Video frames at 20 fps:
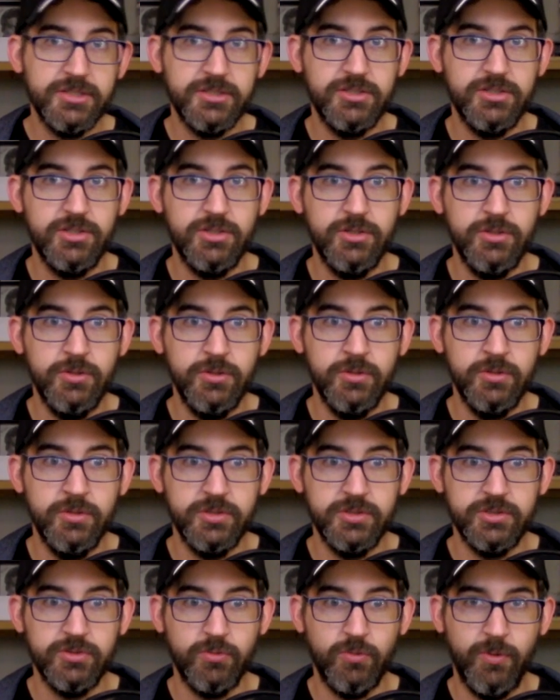to
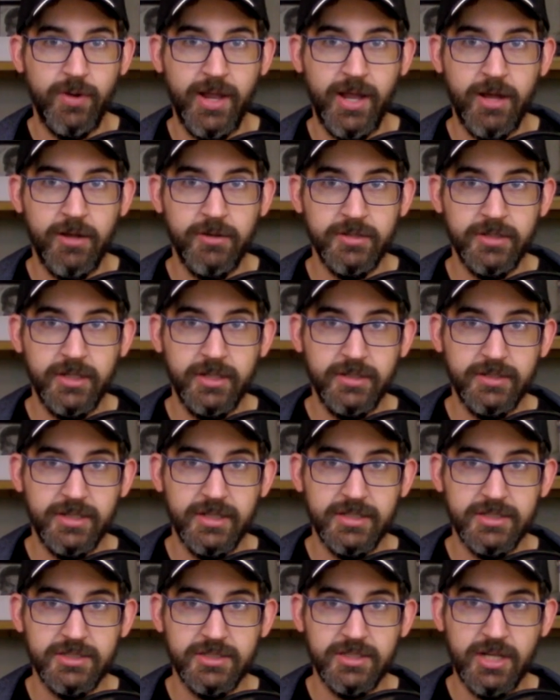surround it,
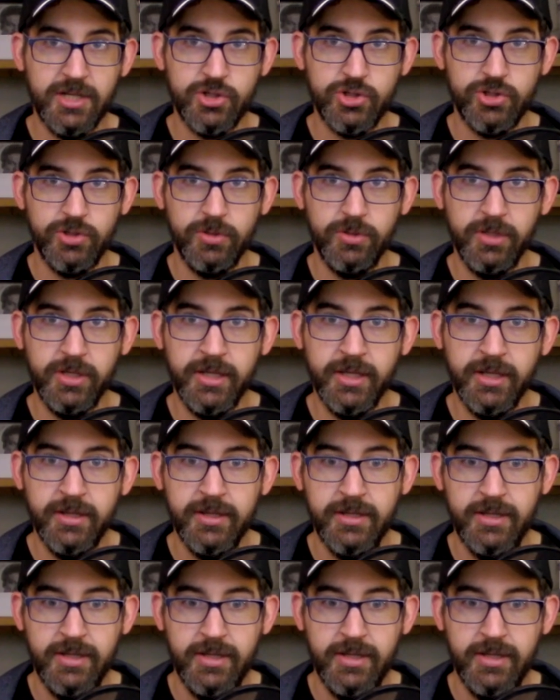essentially.